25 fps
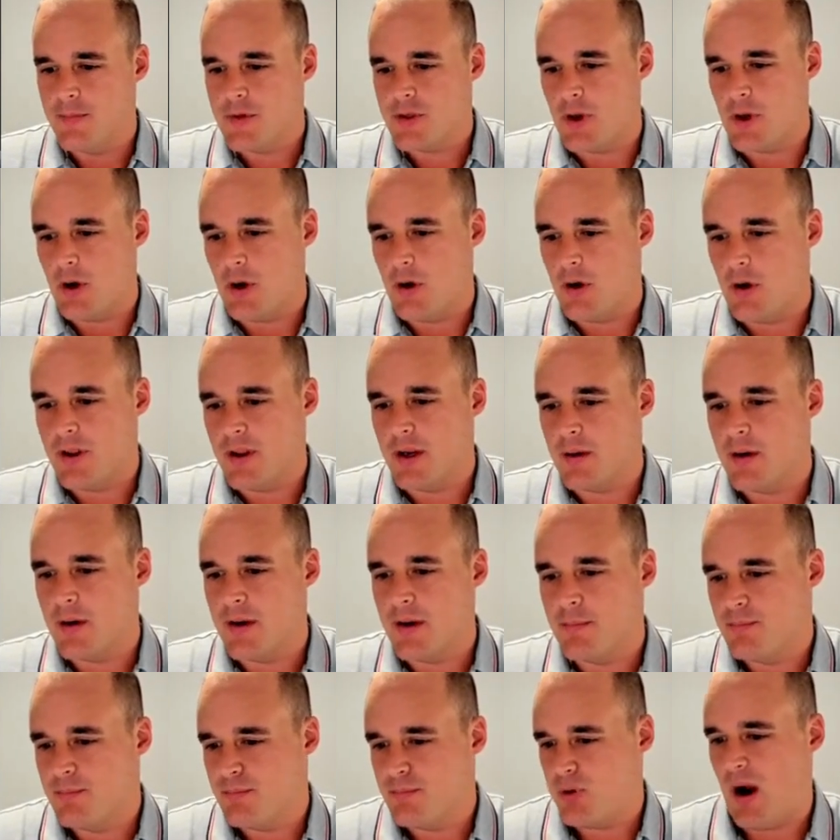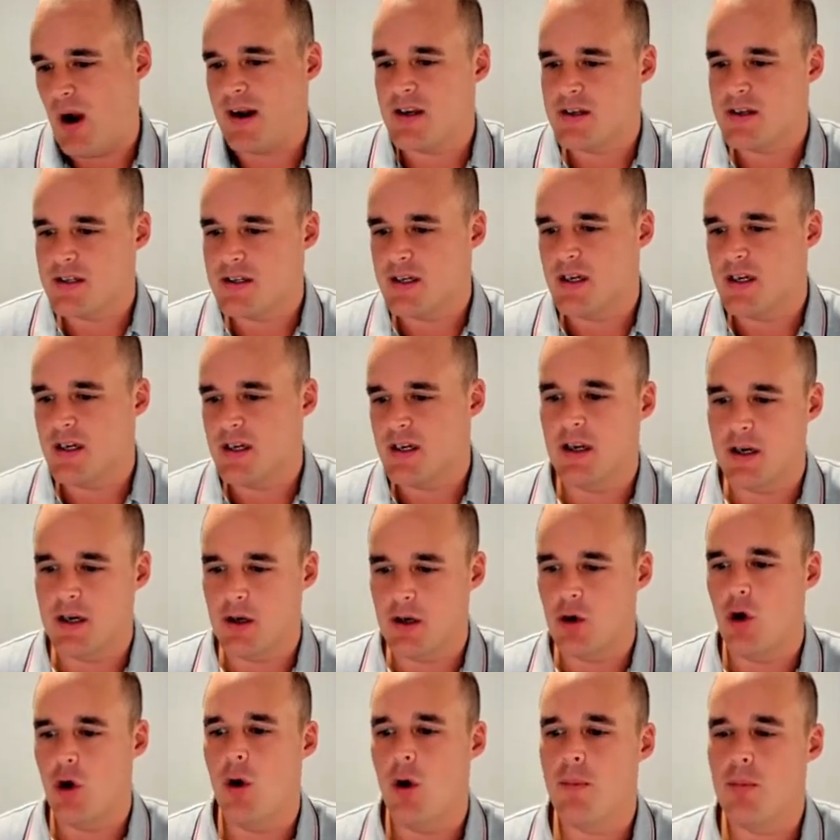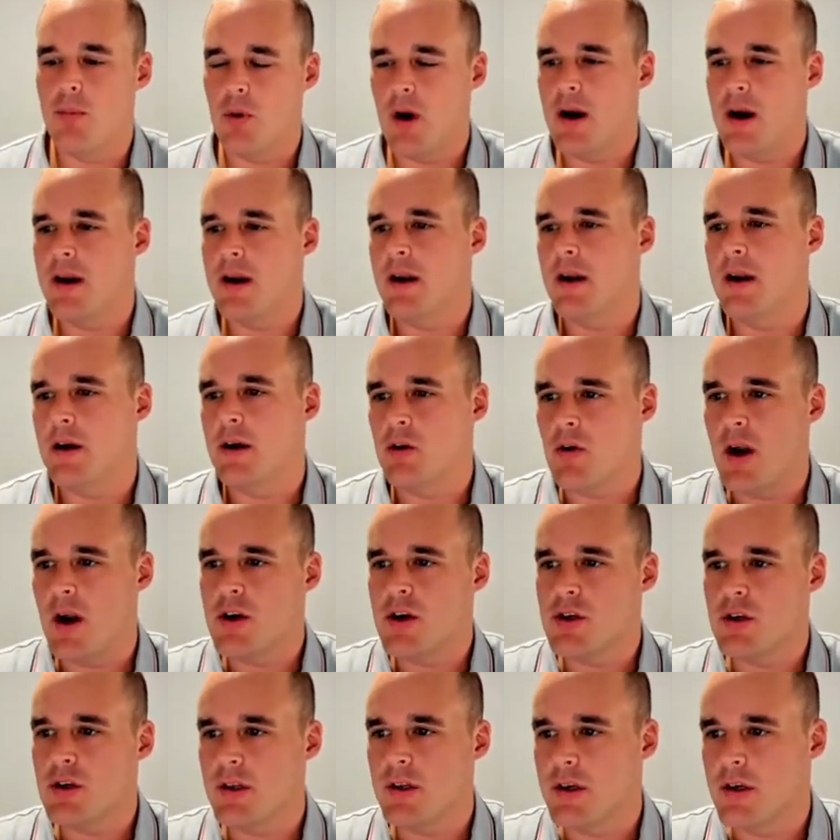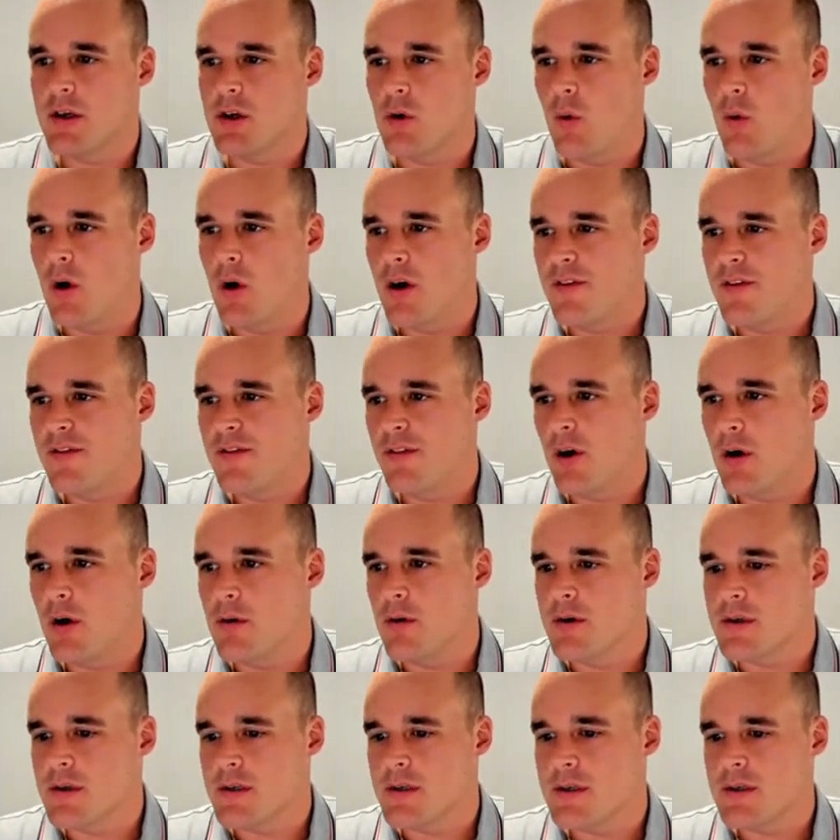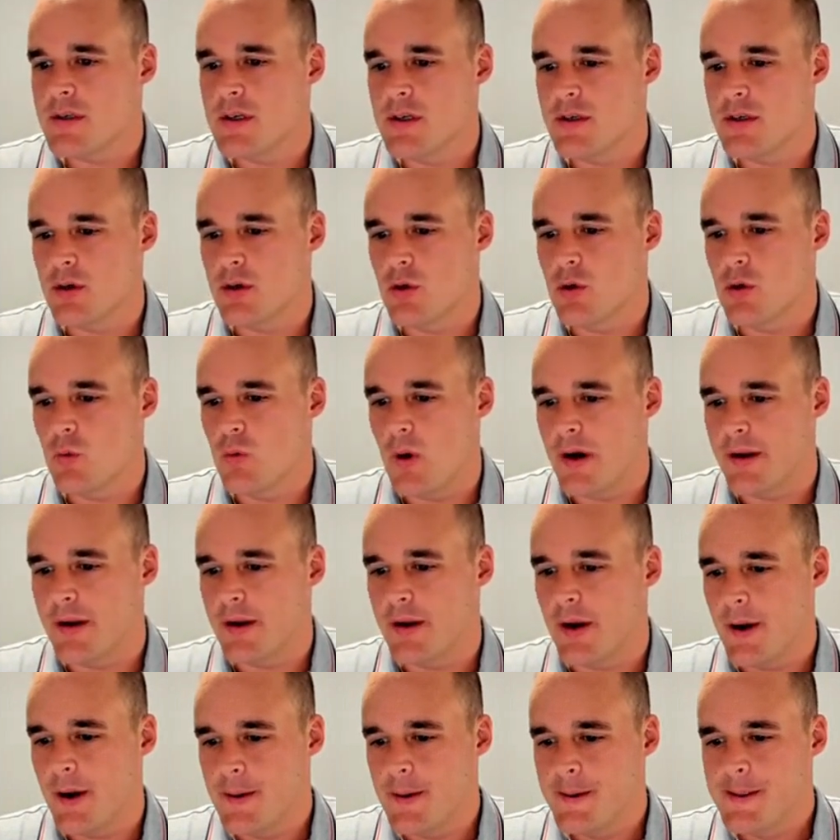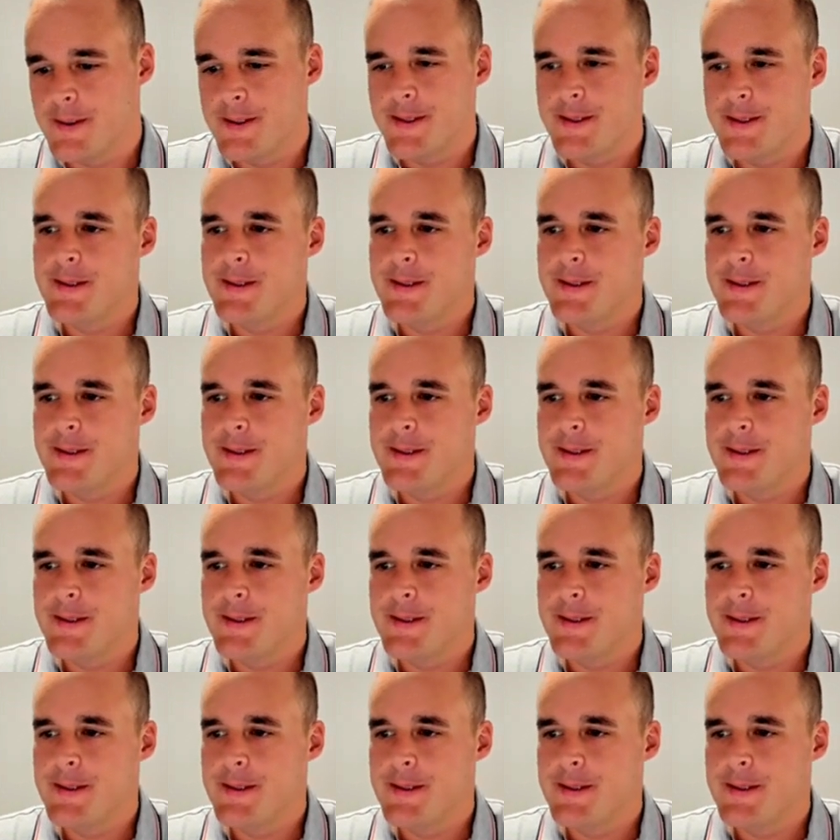So I think practicing and incorporating it gradually in your workflow is a good way to go,